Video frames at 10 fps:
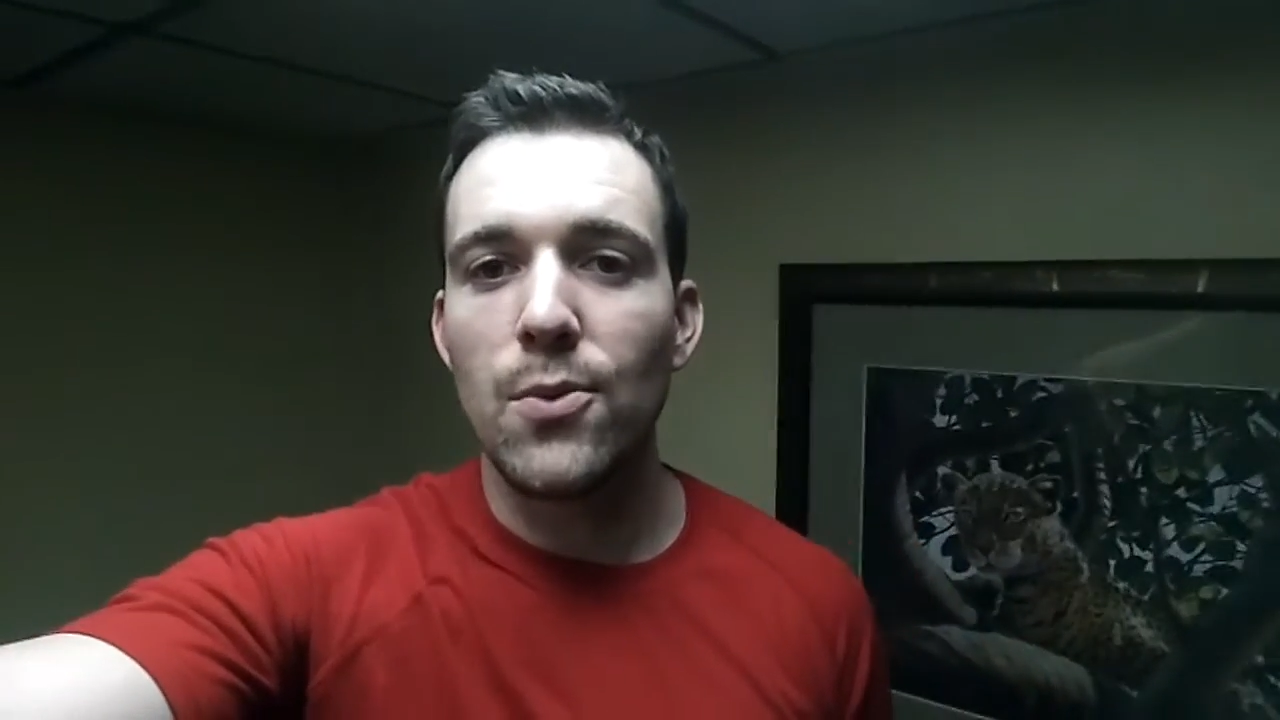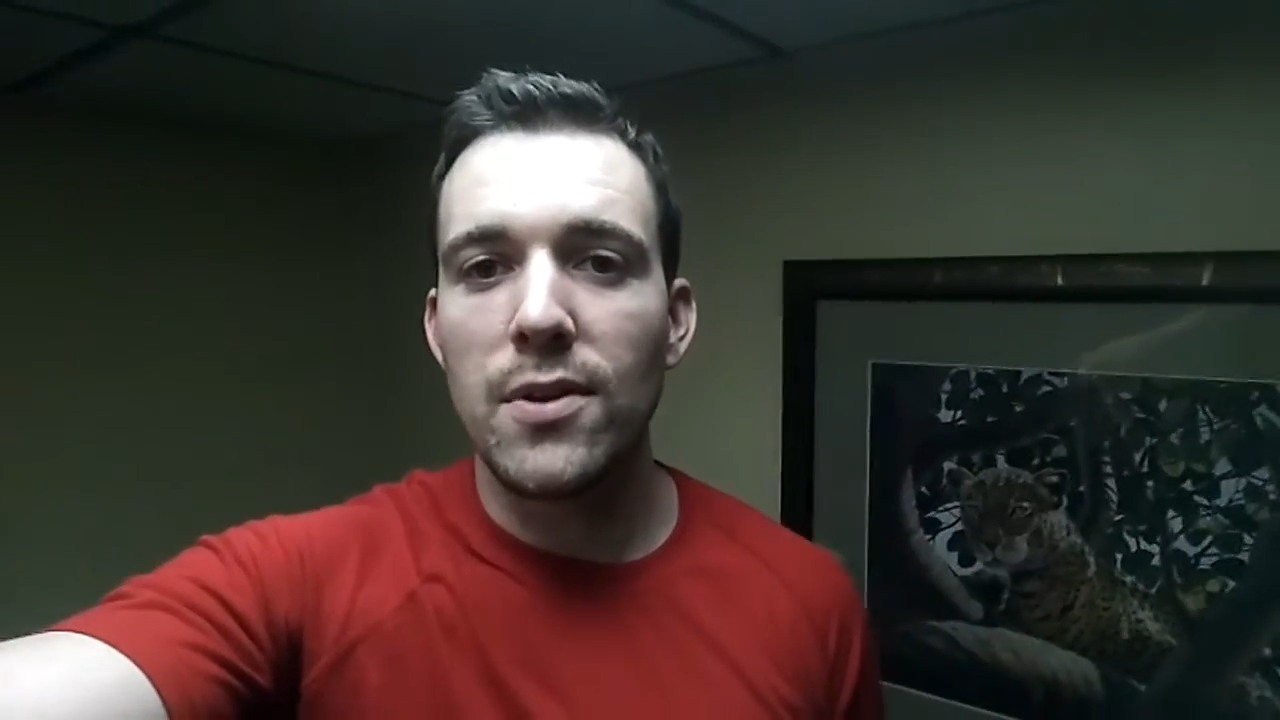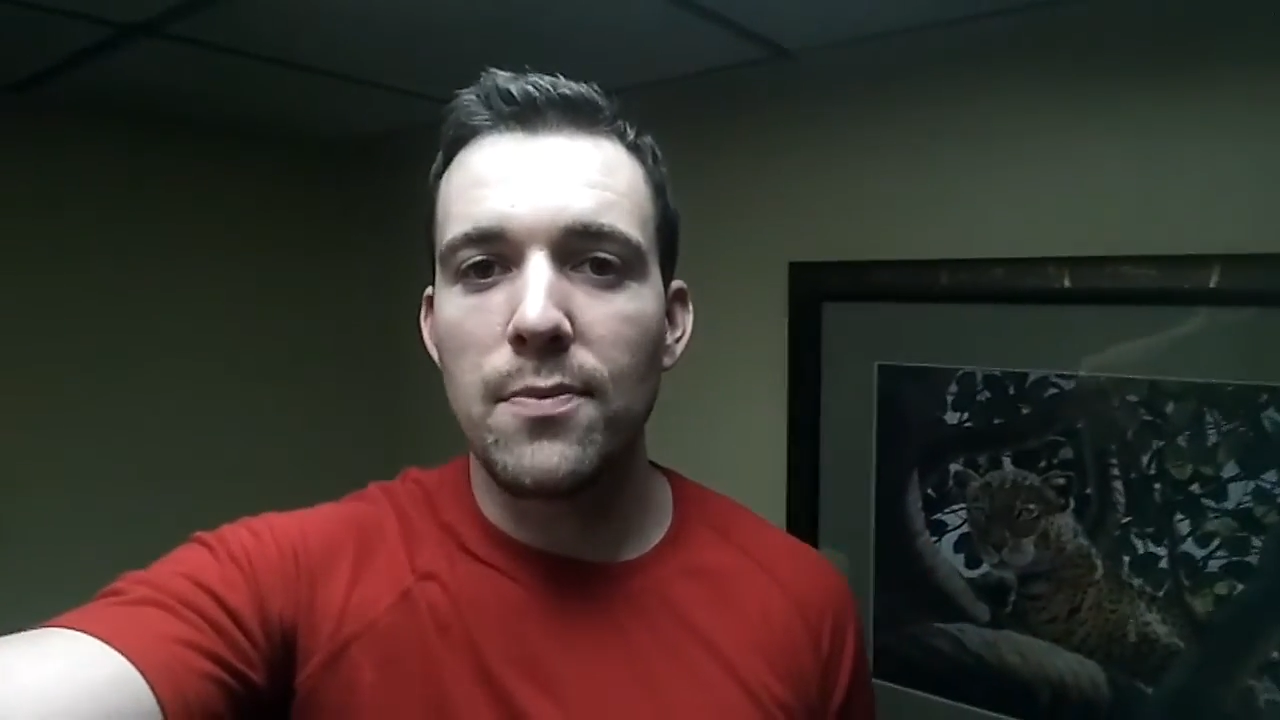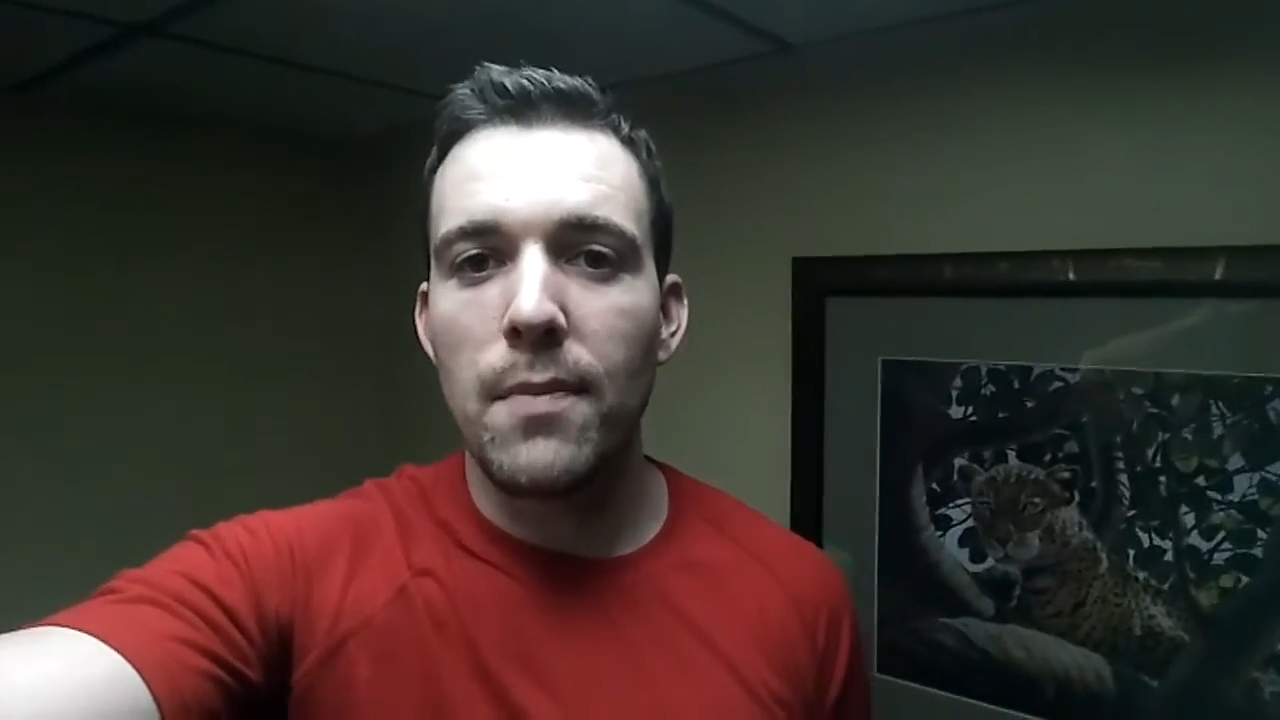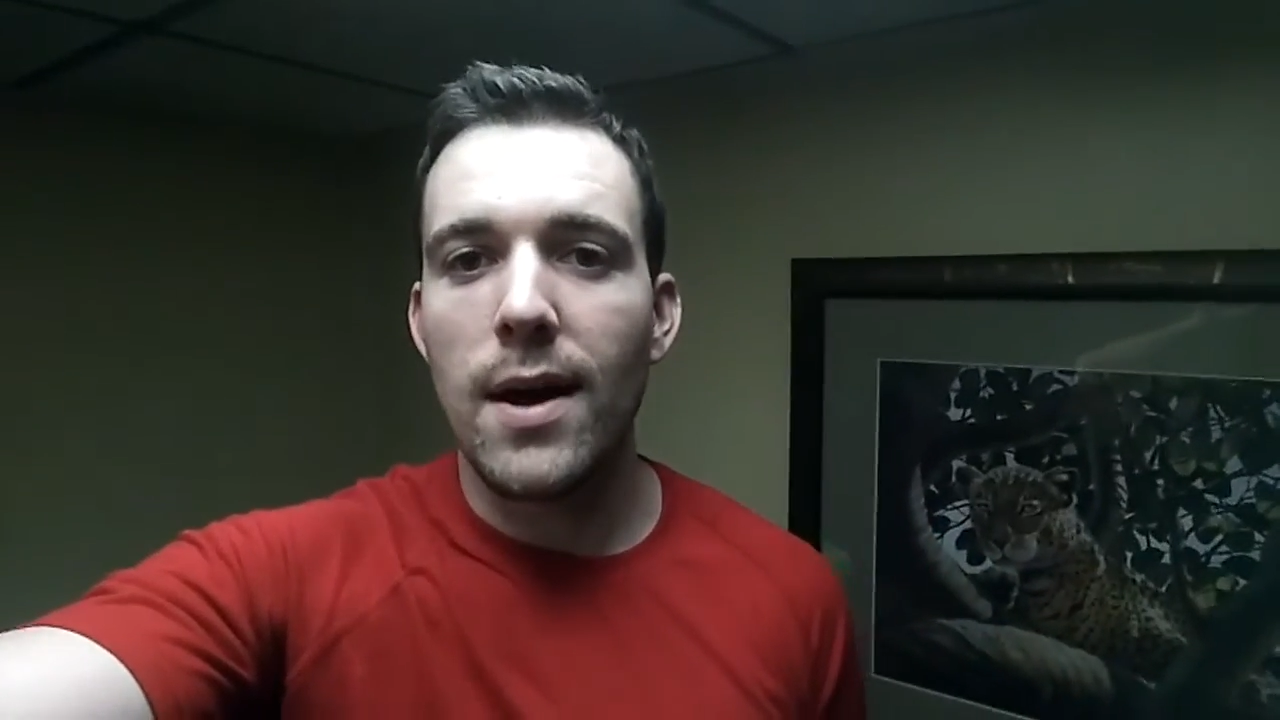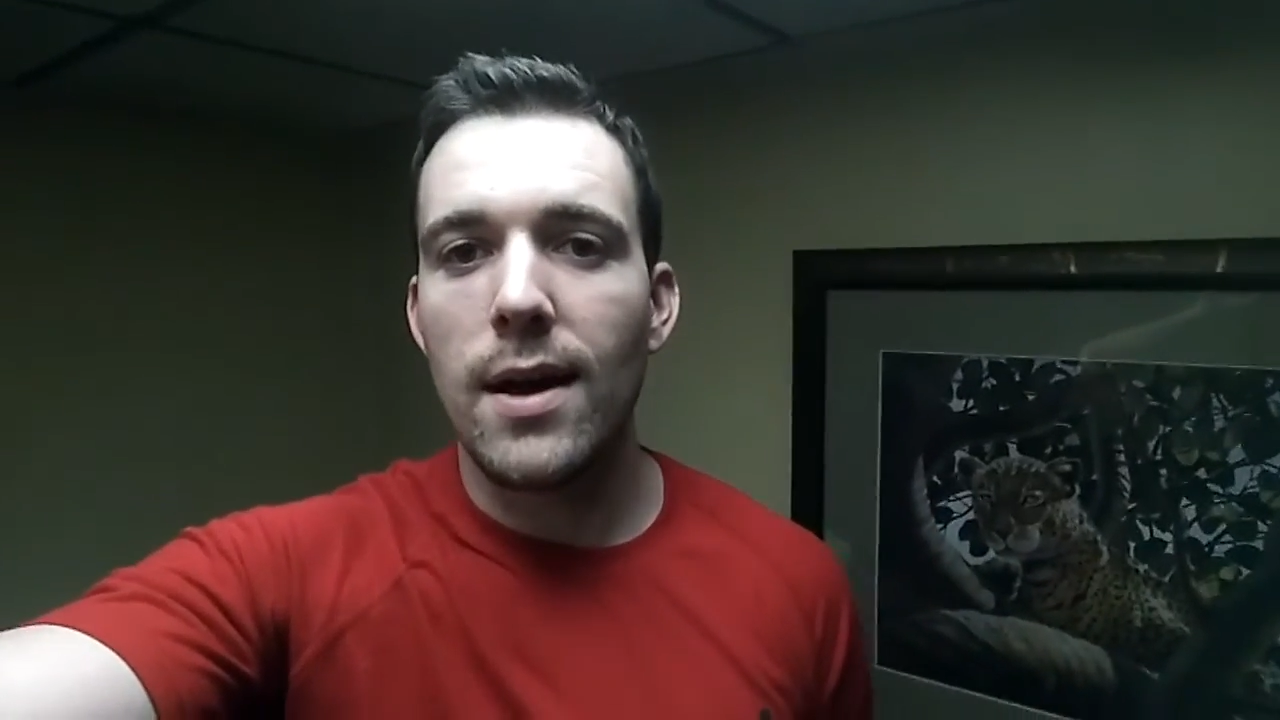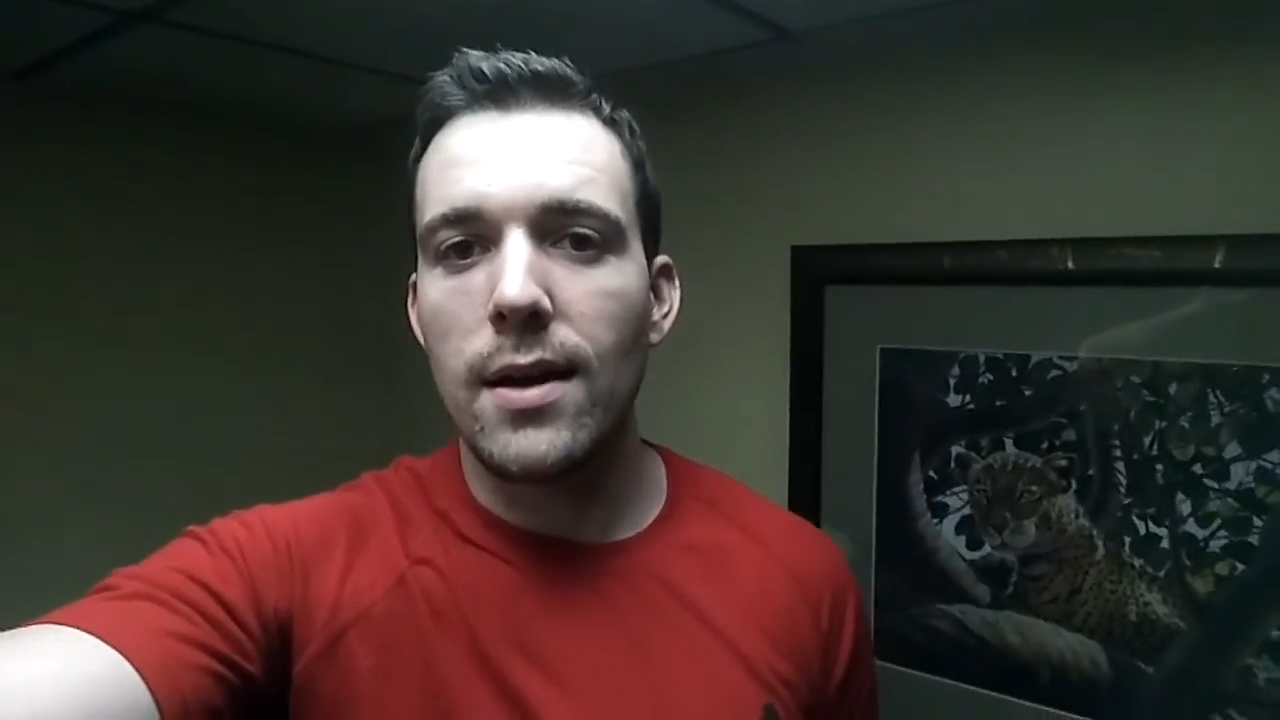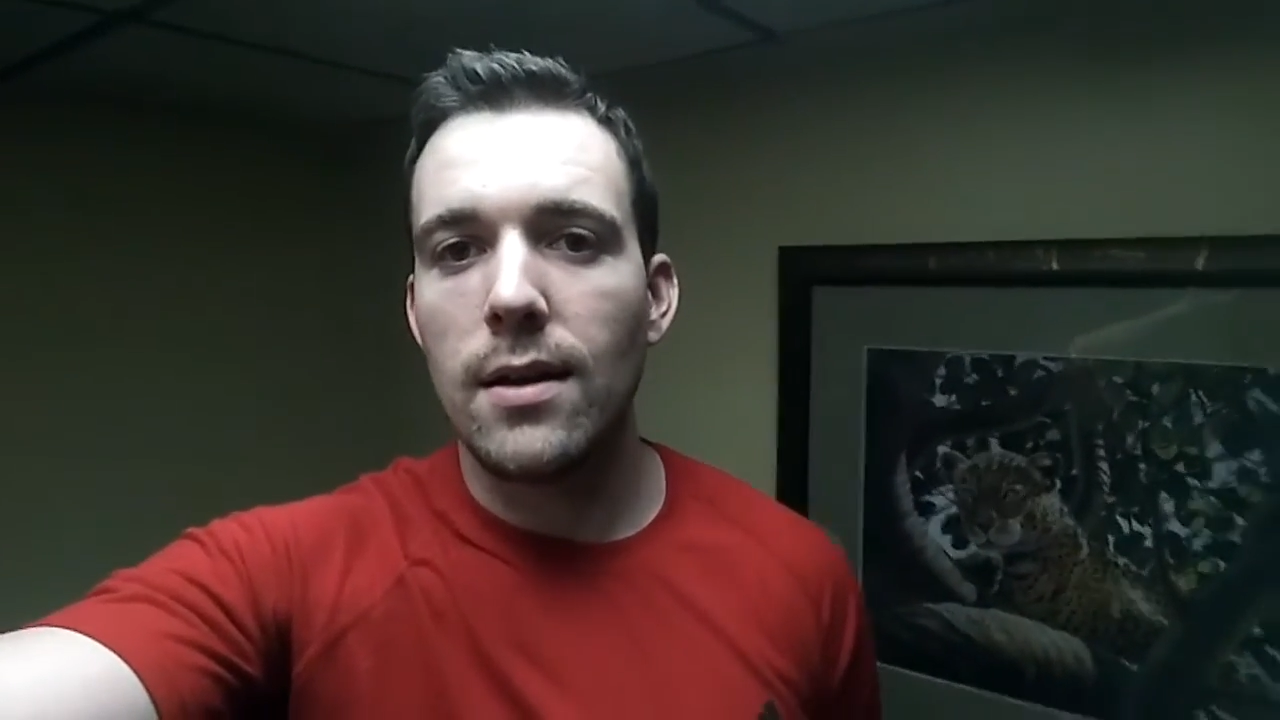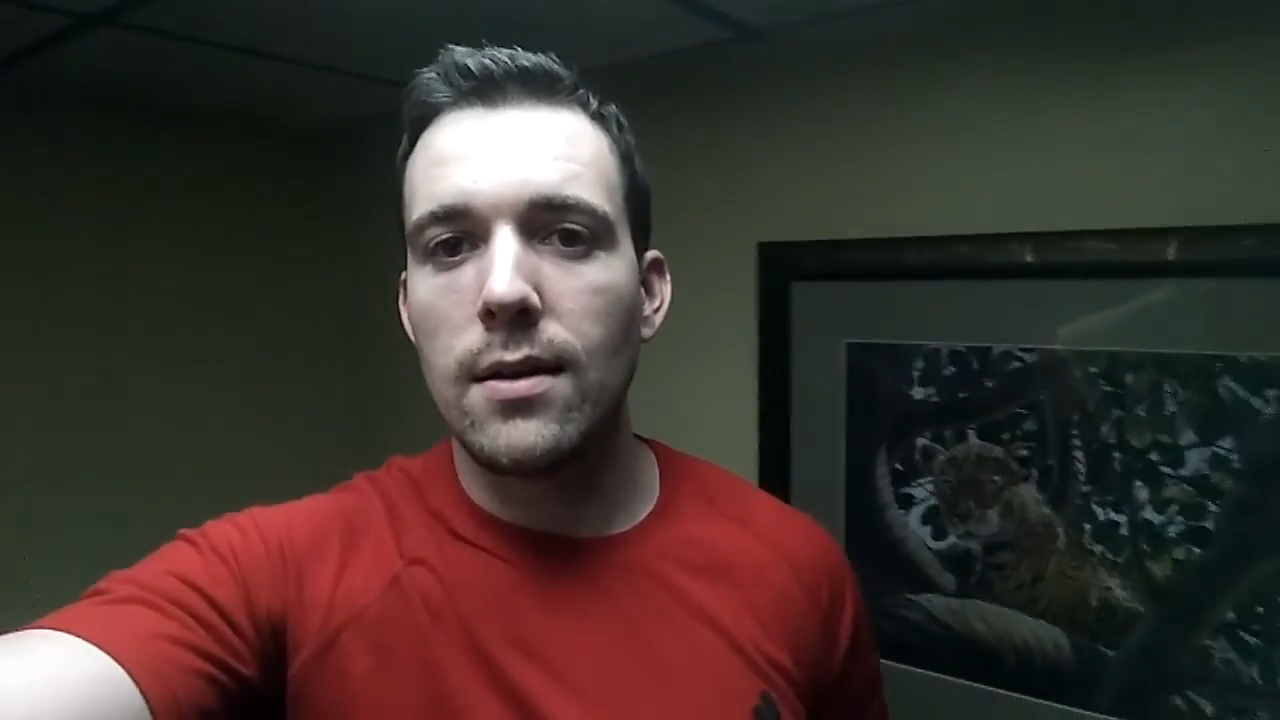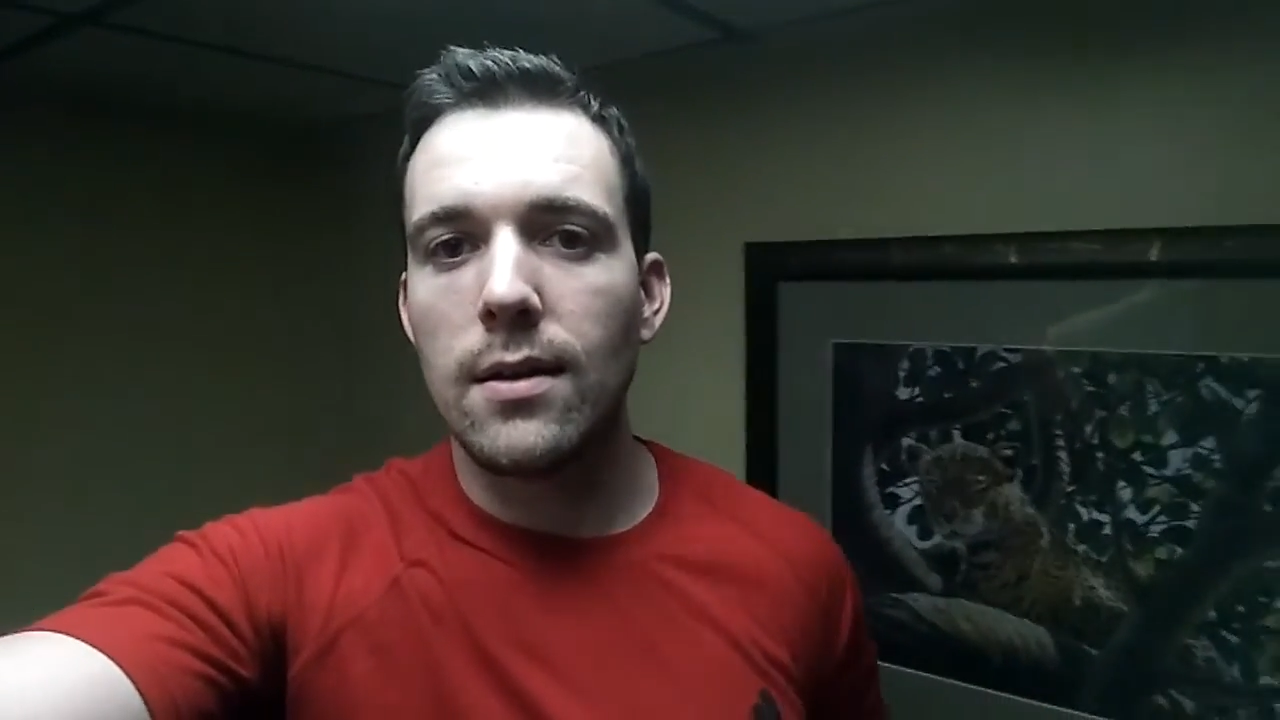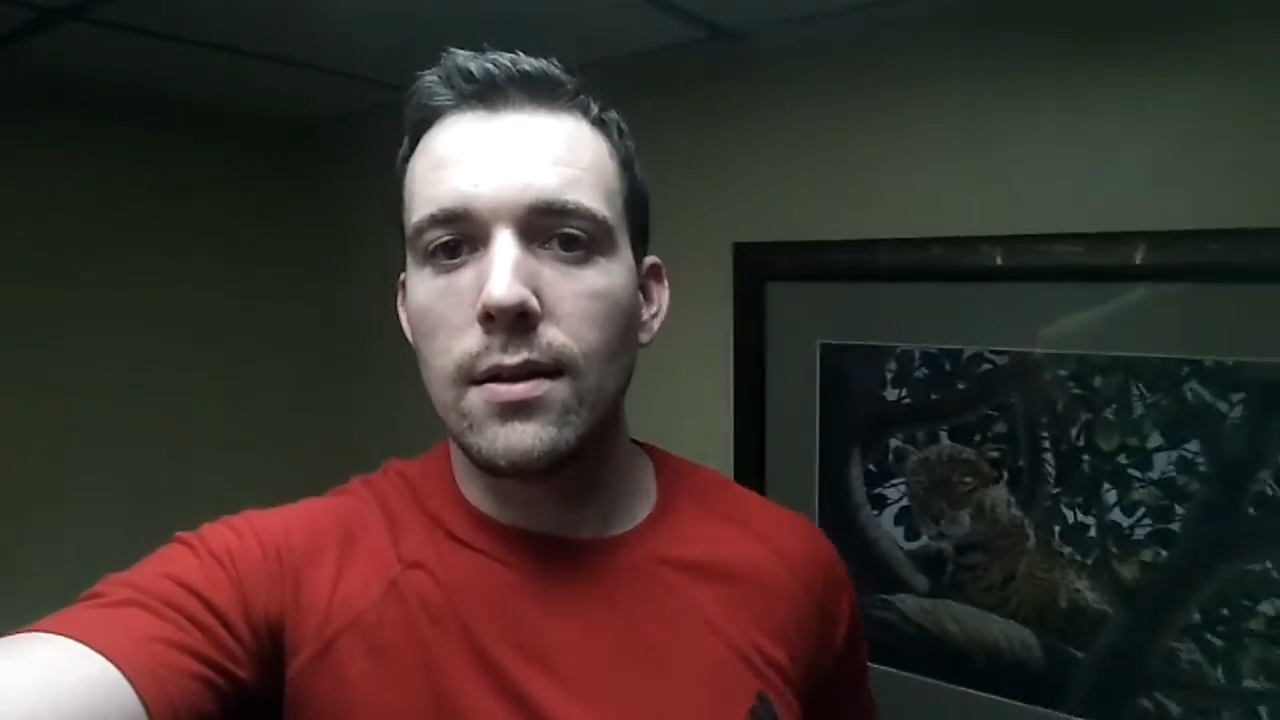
with my